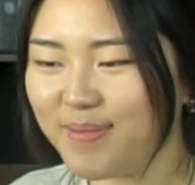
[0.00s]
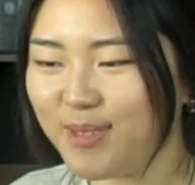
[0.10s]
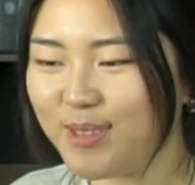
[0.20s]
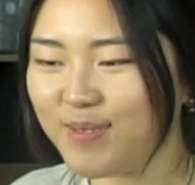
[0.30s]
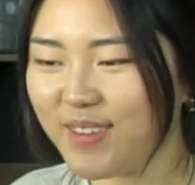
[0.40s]

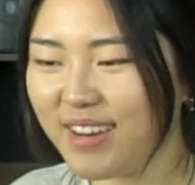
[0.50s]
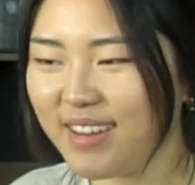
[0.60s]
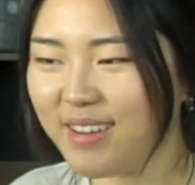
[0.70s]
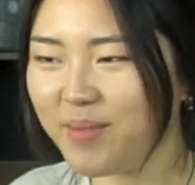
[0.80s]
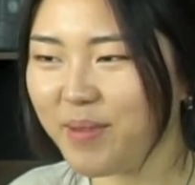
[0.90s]
Just
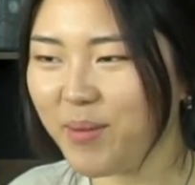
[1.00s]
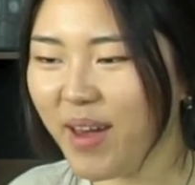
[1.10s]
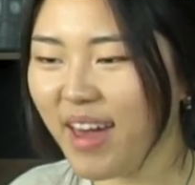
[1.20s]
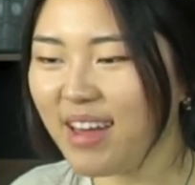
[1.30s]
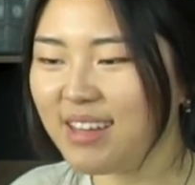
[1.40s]
finding my
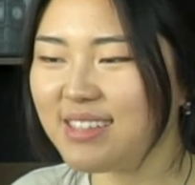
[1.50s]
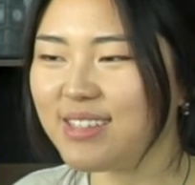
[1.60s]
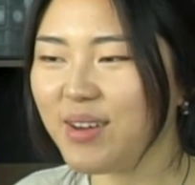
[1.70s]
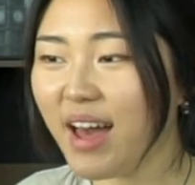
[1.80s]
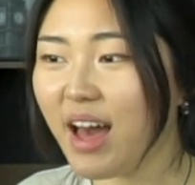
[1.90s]
way.
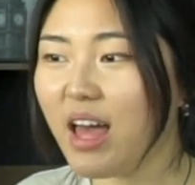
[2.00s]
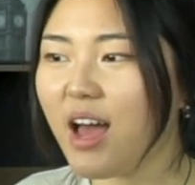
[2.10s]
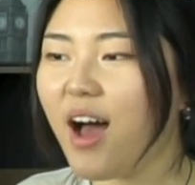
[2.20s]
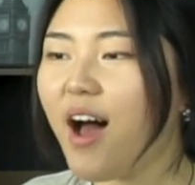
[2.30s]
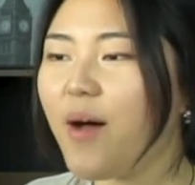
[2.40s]
So yeah,
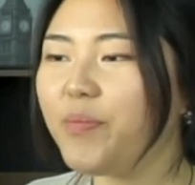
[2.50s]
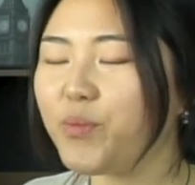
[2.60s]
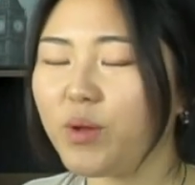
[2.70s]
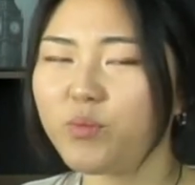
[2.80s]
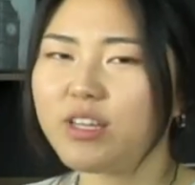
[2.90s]

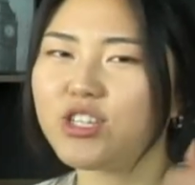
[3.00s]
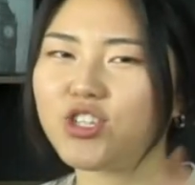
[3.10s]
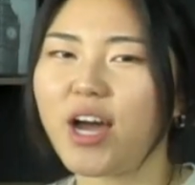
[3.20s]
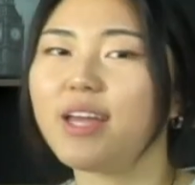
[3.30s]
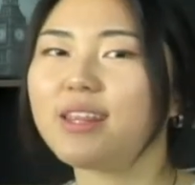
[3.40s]
when we
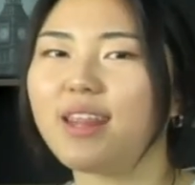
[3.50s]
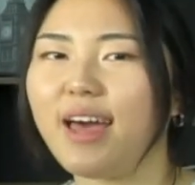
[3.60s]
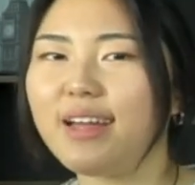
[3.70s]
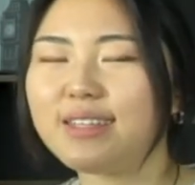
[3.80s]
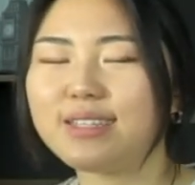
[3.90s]
shine
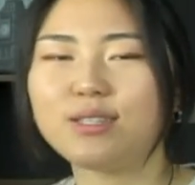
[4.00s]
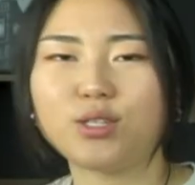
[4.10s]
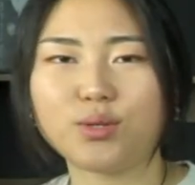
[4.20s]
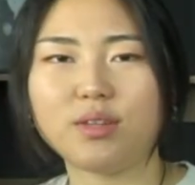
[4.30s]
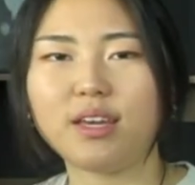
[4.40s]
light
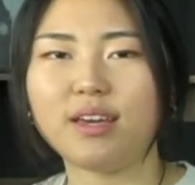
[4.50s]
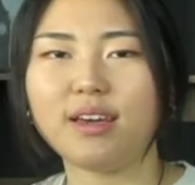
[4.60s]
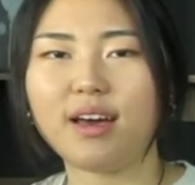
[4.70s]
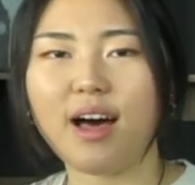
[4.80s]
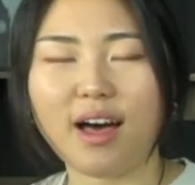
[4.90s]
to
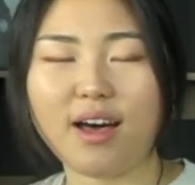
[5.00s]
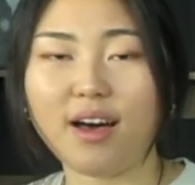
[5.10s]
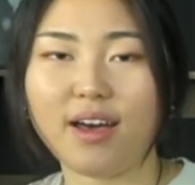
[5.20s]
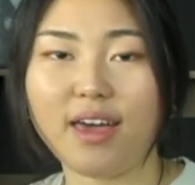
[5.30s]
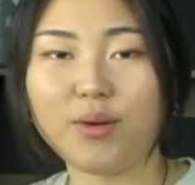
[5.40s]
the
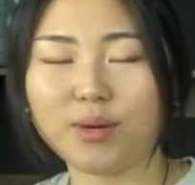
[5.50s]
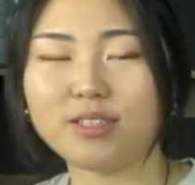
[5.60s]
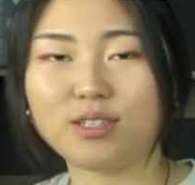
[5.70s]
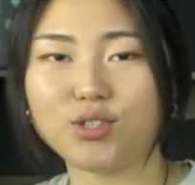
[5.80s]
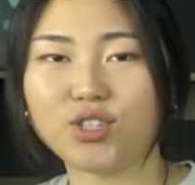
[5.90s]

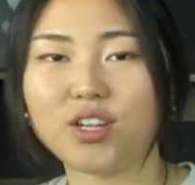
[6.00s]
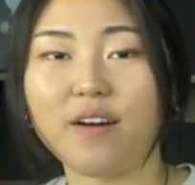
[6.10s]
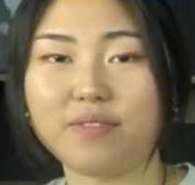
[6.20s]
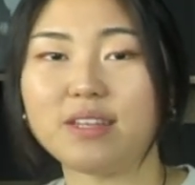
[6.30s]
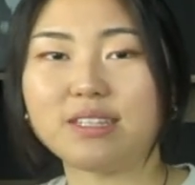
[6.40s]
aqueous solution
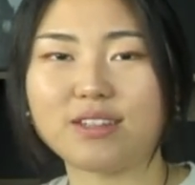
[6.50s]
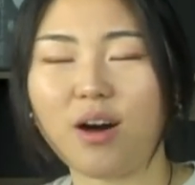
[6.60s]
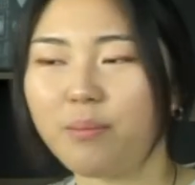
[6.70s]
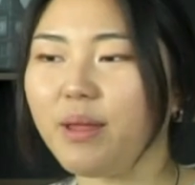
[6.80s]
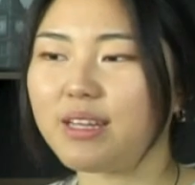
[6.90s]
of this
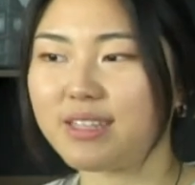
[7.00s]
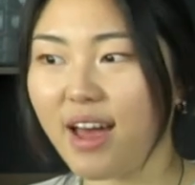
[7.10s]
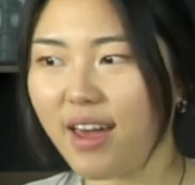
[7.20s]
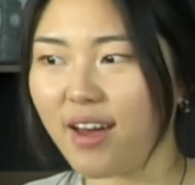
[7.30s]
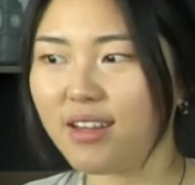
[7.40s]
complex
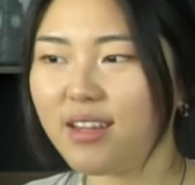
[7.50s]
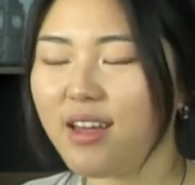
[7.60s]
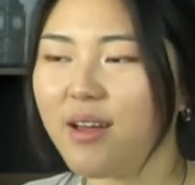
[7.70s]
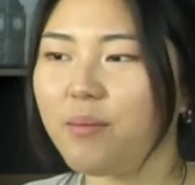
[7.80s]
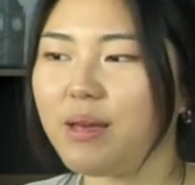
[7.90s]
ion,
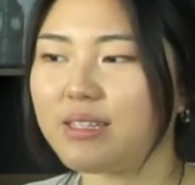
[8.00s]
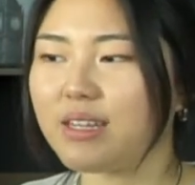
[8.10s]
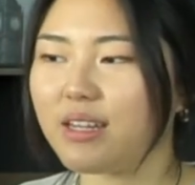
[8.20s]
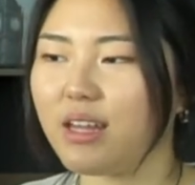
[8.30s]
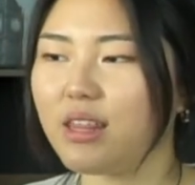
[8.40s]

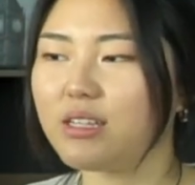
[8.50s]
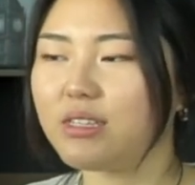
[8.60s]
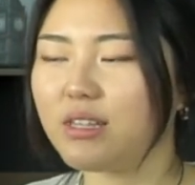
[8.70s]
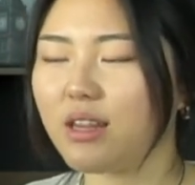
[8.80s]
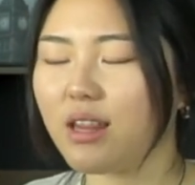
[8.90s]
basically
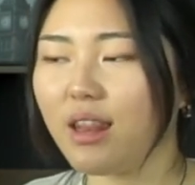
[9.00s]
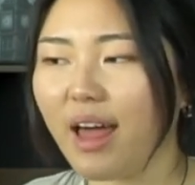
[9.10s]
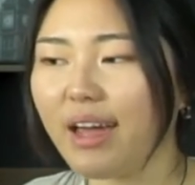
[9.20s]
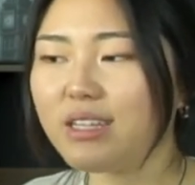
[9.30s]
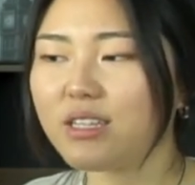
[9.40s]
this
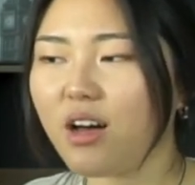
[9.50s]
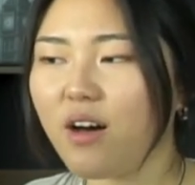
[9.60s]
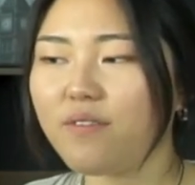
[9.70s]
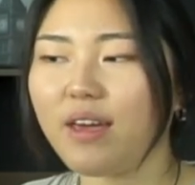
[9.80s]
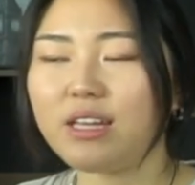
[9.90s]
light
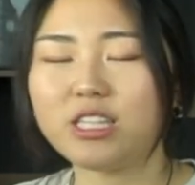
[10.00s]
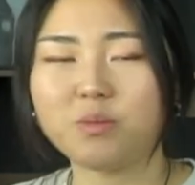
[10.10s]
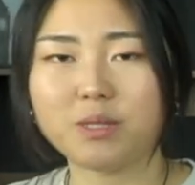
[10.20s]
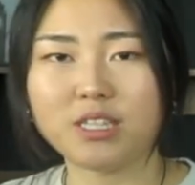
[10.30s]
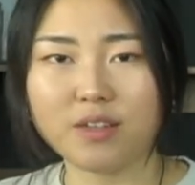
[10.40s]
of a
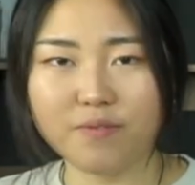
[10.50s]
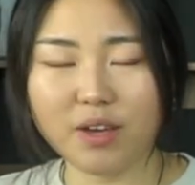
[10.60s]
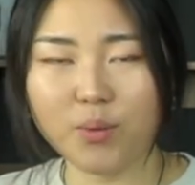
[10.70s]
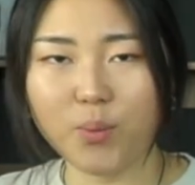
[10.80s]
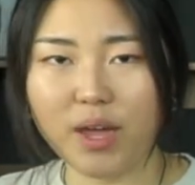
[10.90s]

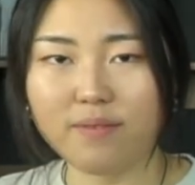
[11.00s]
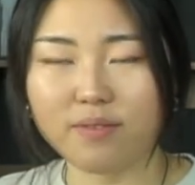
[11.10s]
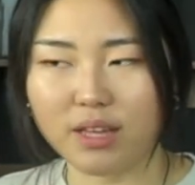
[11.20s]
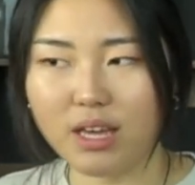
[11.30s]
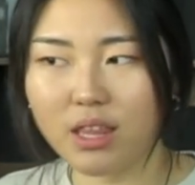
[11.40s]
specific
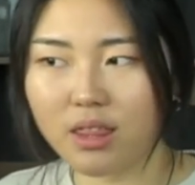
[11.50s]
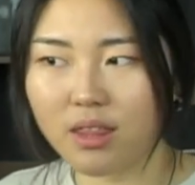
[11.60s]
wavelength